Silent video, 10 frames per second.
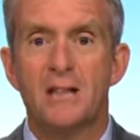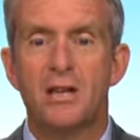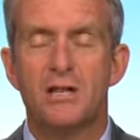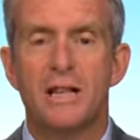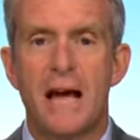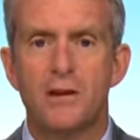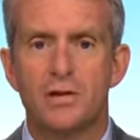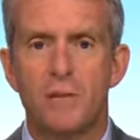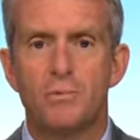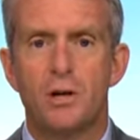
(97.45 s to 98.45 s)
this allows
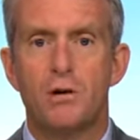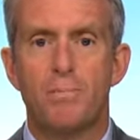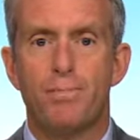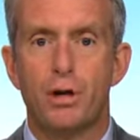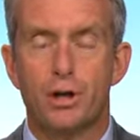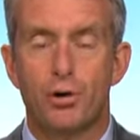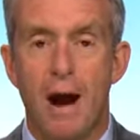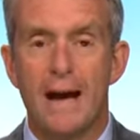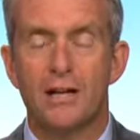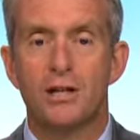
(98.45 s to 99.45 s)
them to
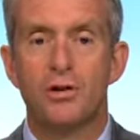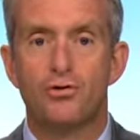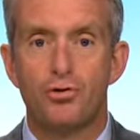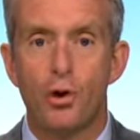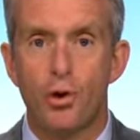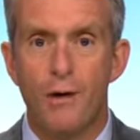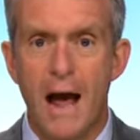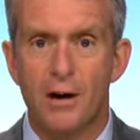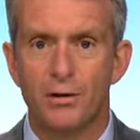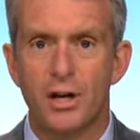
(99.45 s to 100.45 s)
protract and draw
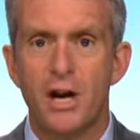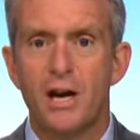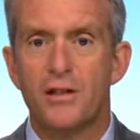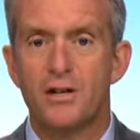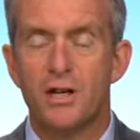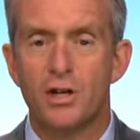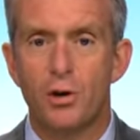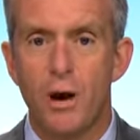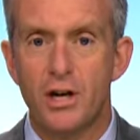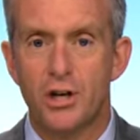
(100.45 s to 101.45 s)
out the
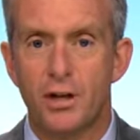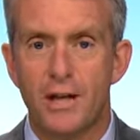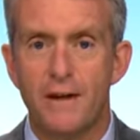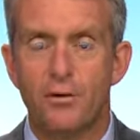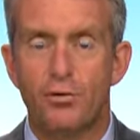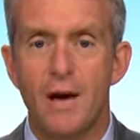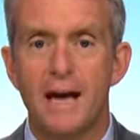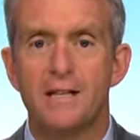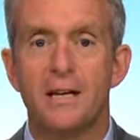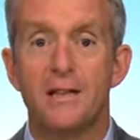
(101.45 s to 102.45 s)
situation that they've
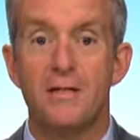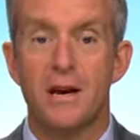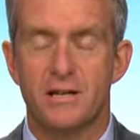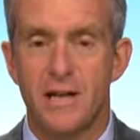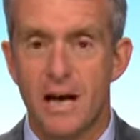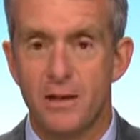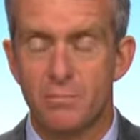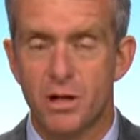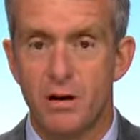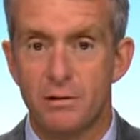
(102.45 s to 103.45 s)
created and thus get
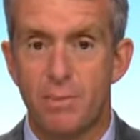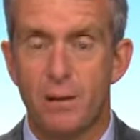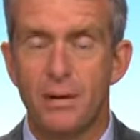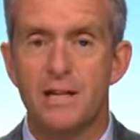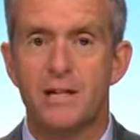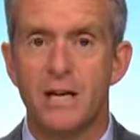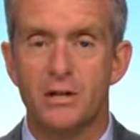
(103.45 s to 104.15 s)
themselves publicity.